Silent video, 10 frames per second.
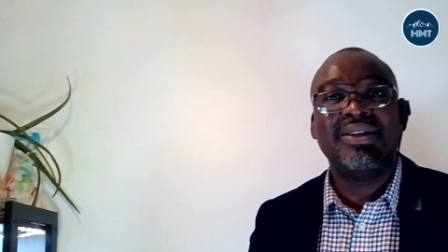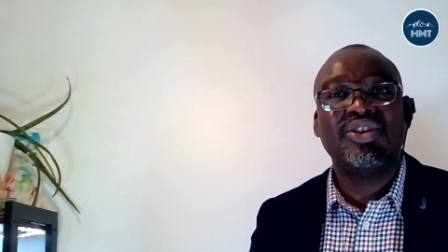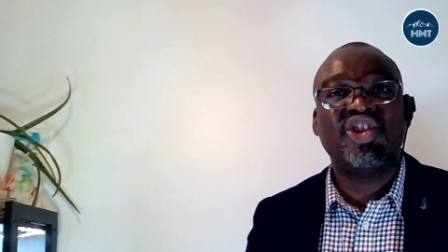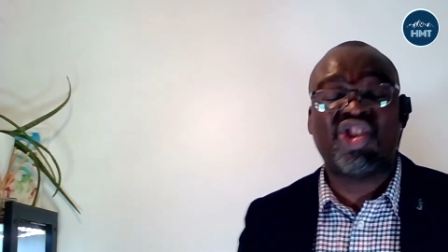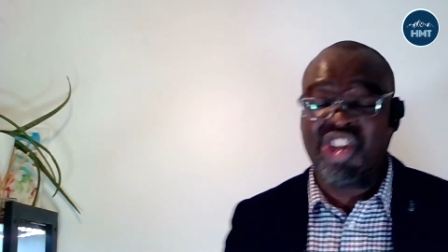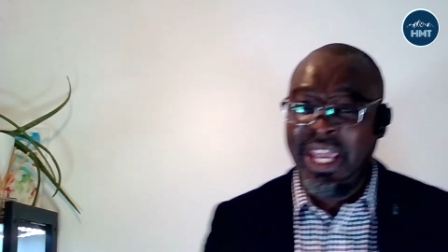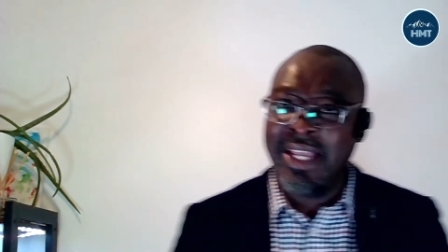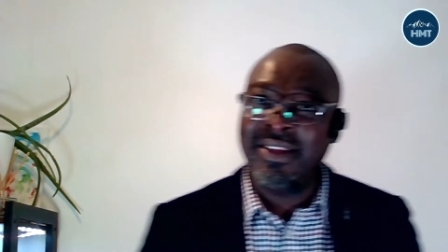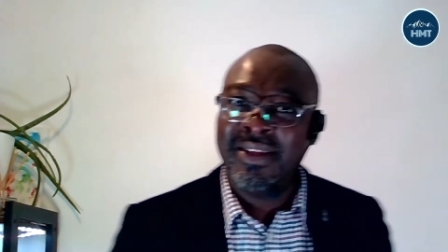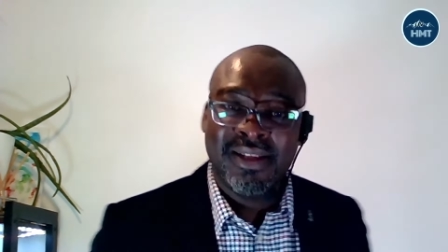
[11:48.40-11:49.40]

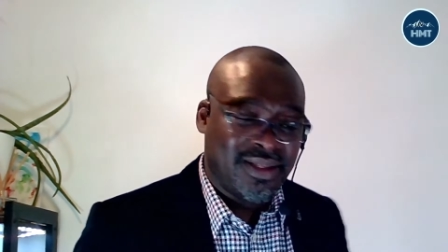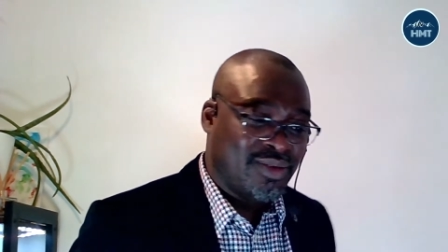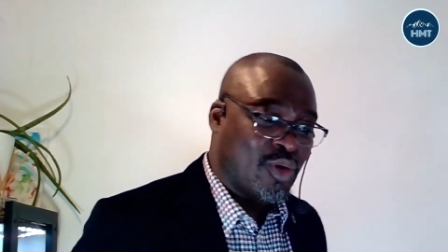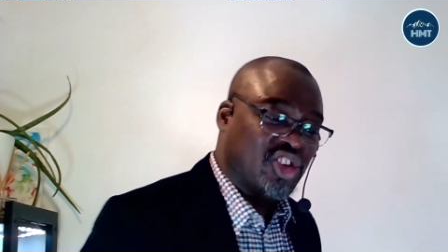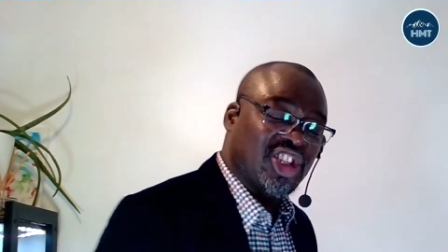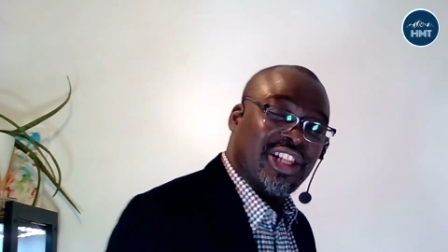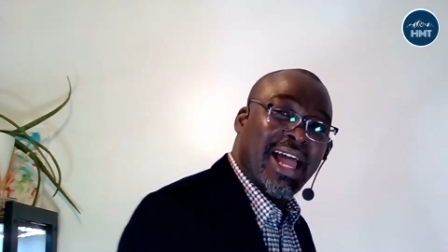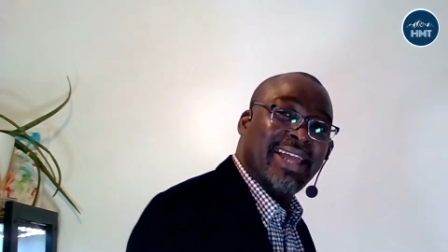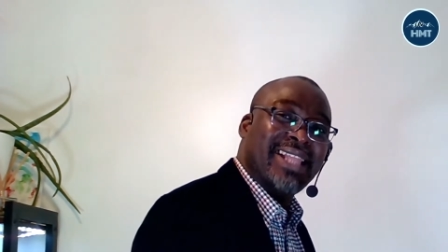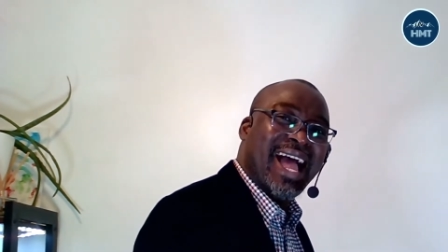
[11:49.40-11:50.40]
Sin was
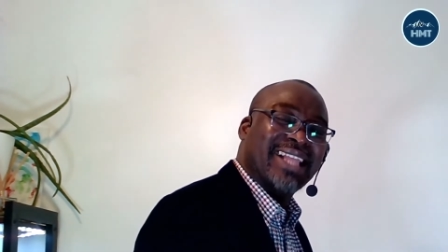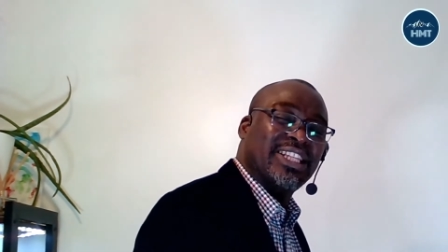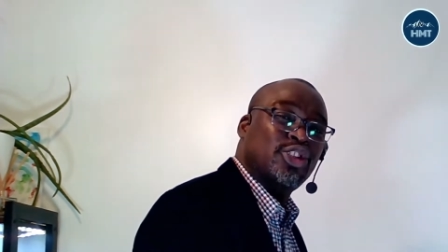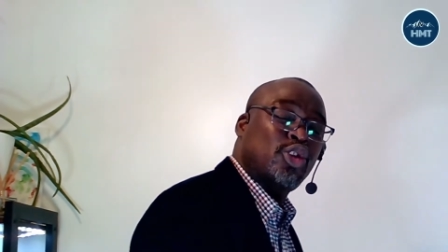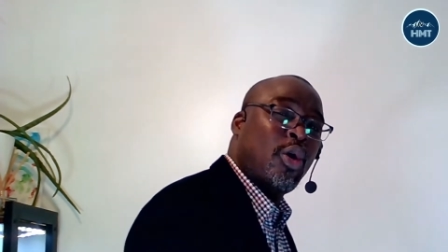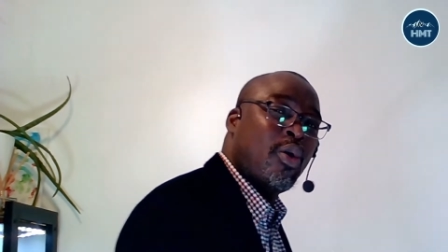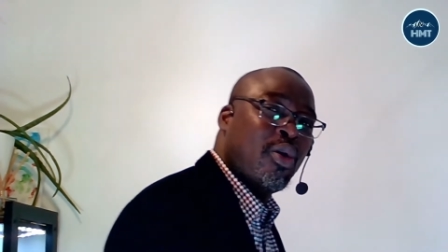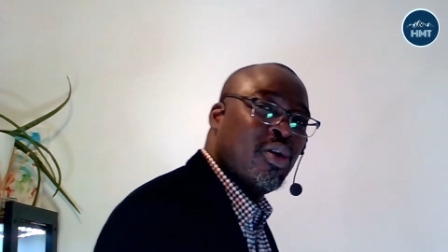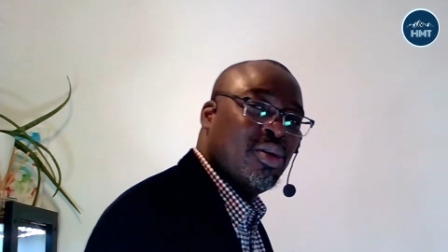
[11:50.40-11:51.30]
lying at his door.